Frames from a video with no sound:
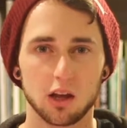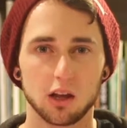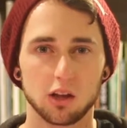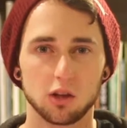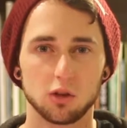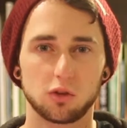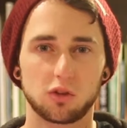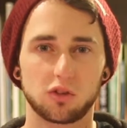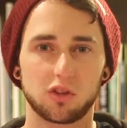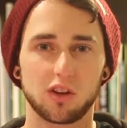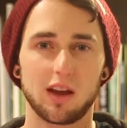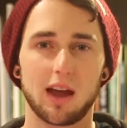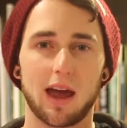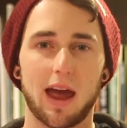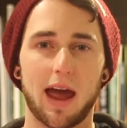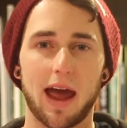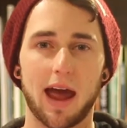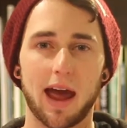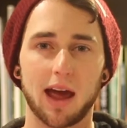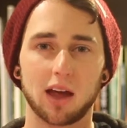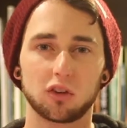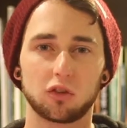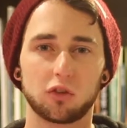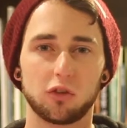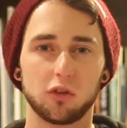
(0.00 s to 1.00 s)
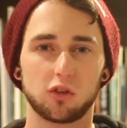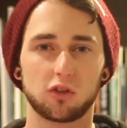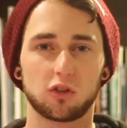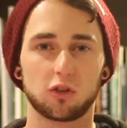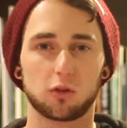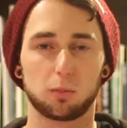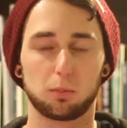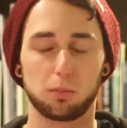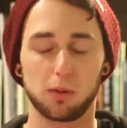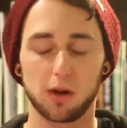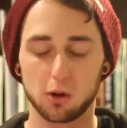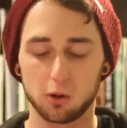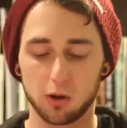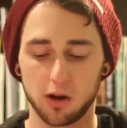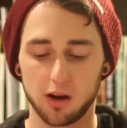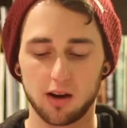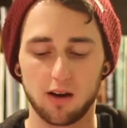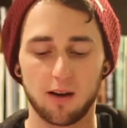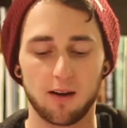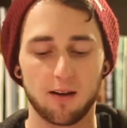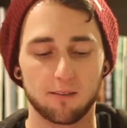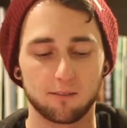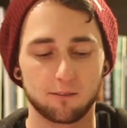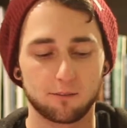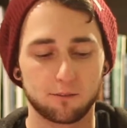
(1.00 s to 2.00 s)
You see, as the Spirit
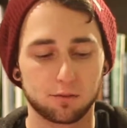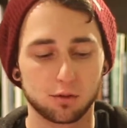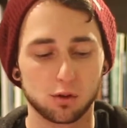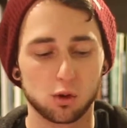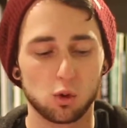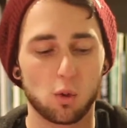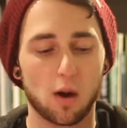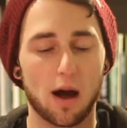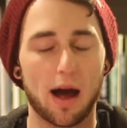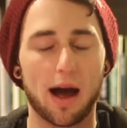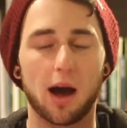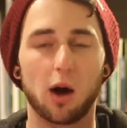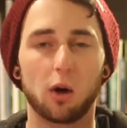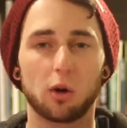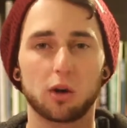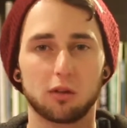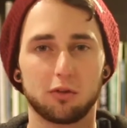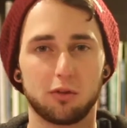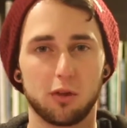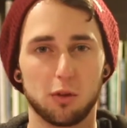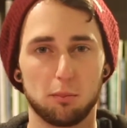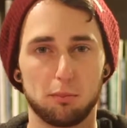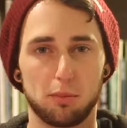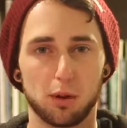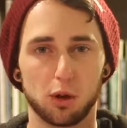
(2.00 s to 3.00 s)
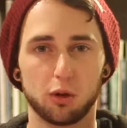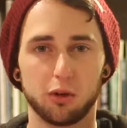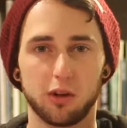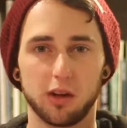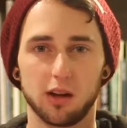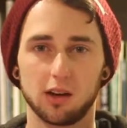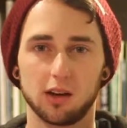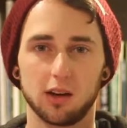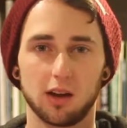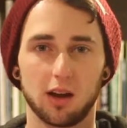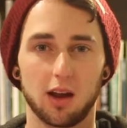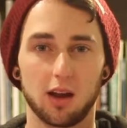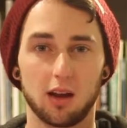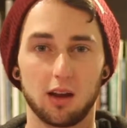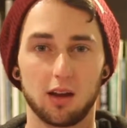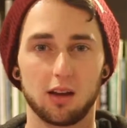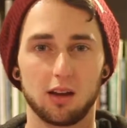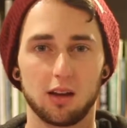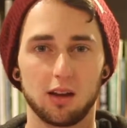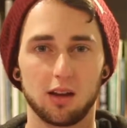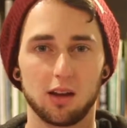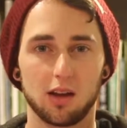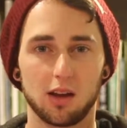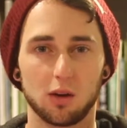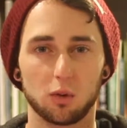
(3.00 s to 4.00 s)
flew out of the building,
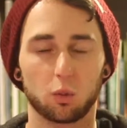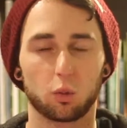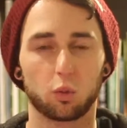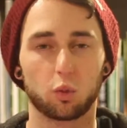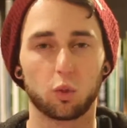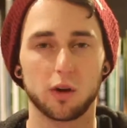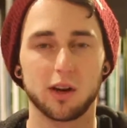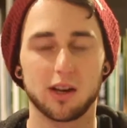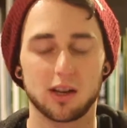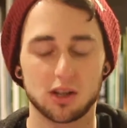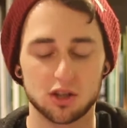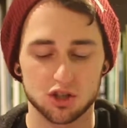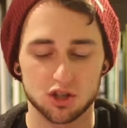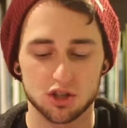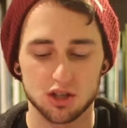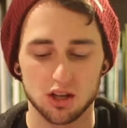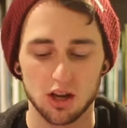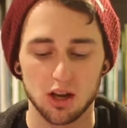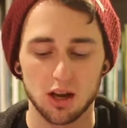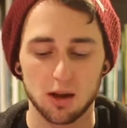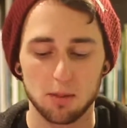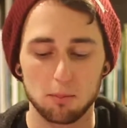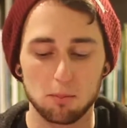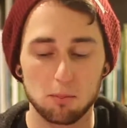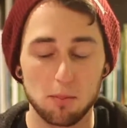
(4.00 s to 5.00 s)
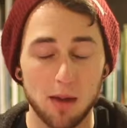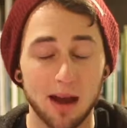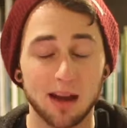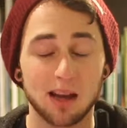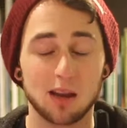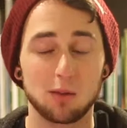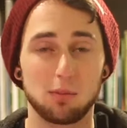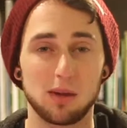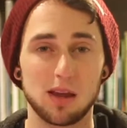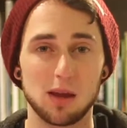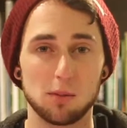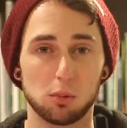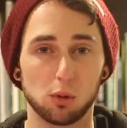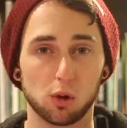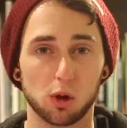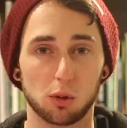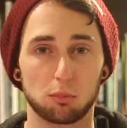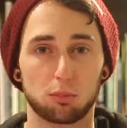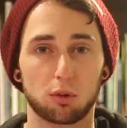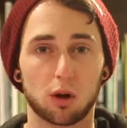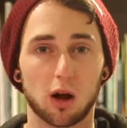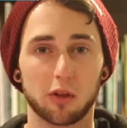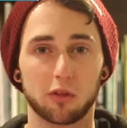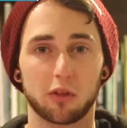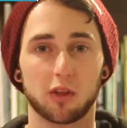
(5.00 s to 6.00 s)
it reached many people and
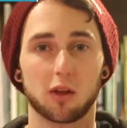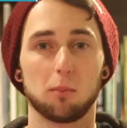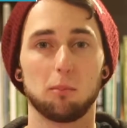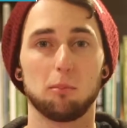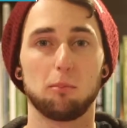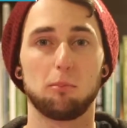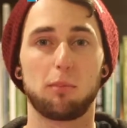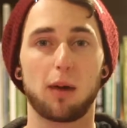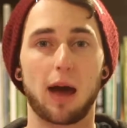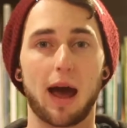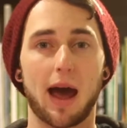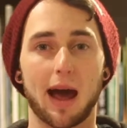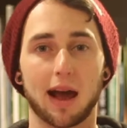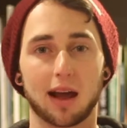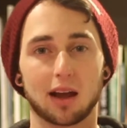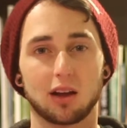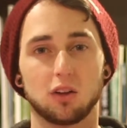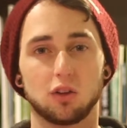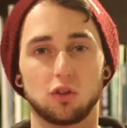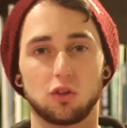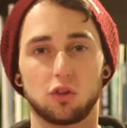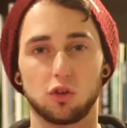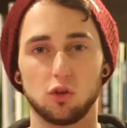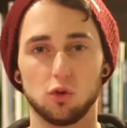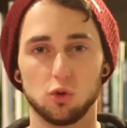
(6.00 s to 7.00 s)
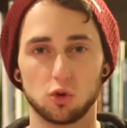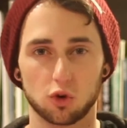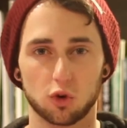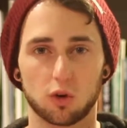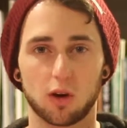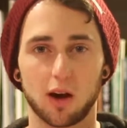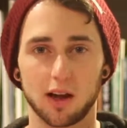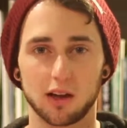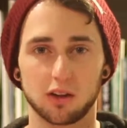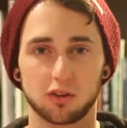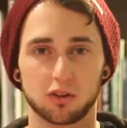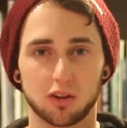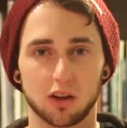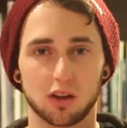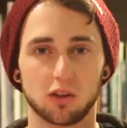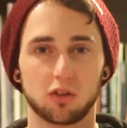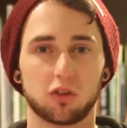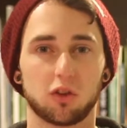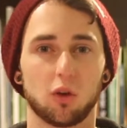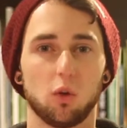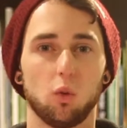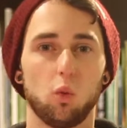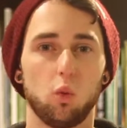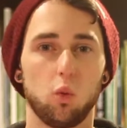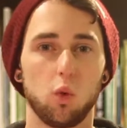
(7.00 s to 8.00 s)
brought them back to Christ. And
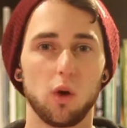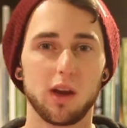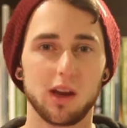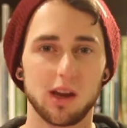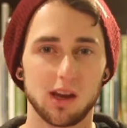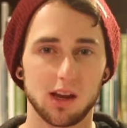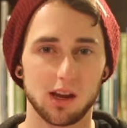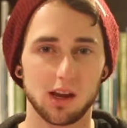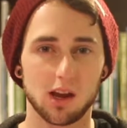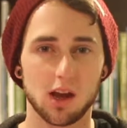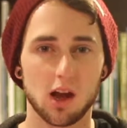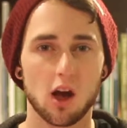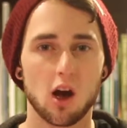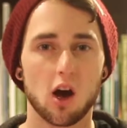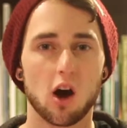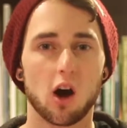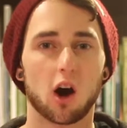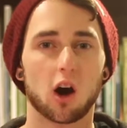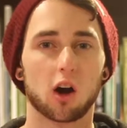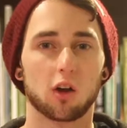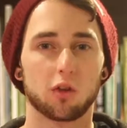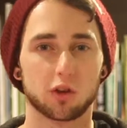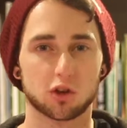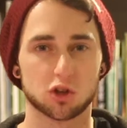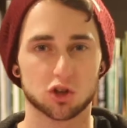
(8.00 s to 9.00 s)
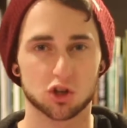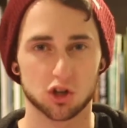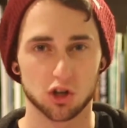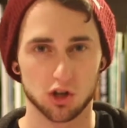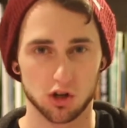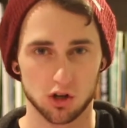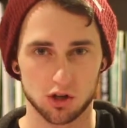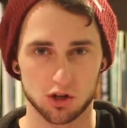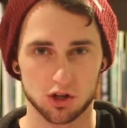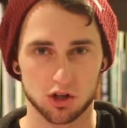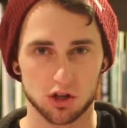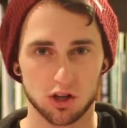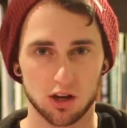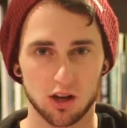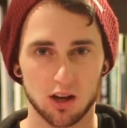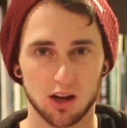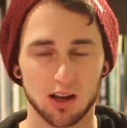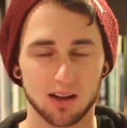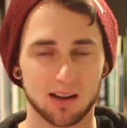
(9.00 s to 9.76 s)
so we are the church.